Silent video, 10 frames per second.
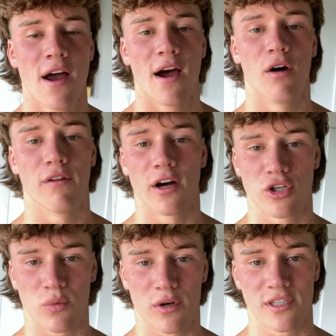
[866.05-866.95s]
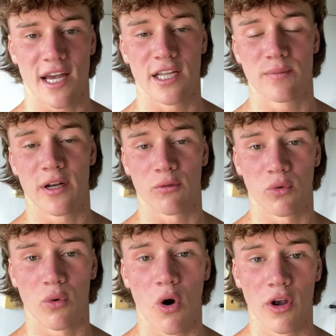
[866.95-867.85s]
However, I just want to say it's been a
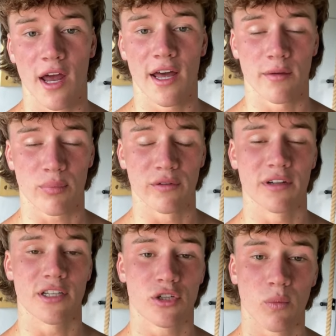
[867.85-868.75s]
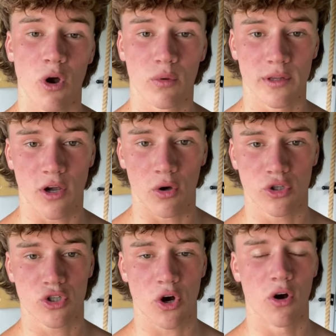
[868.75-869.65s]
real honor and a privilege to work with
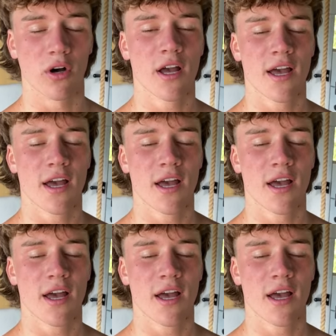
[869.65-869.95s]
Coach Chong,